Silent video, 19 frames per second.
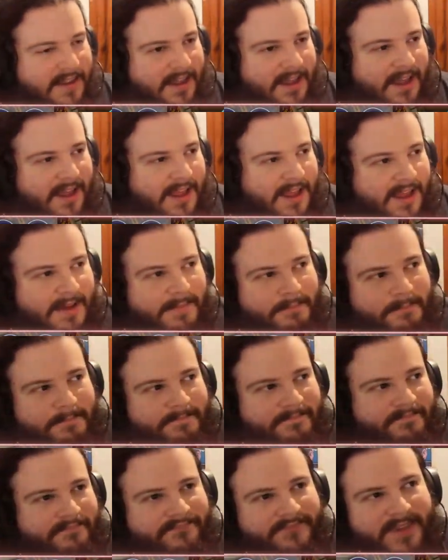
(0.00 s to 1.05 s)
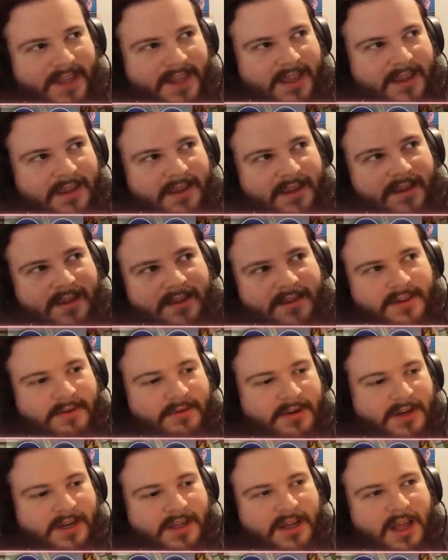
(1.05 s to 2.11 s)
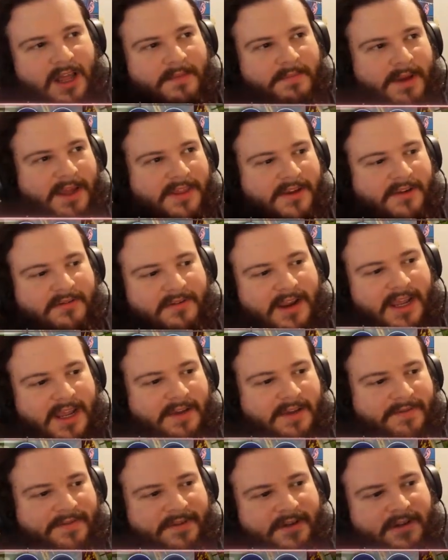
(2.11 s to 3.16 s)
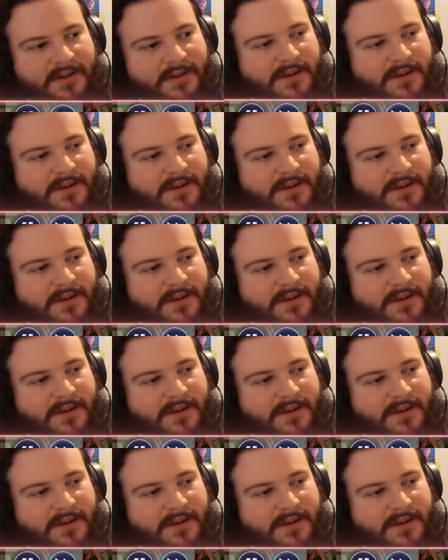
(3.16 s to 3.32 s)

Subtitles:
So we're gonna Call by the Grave.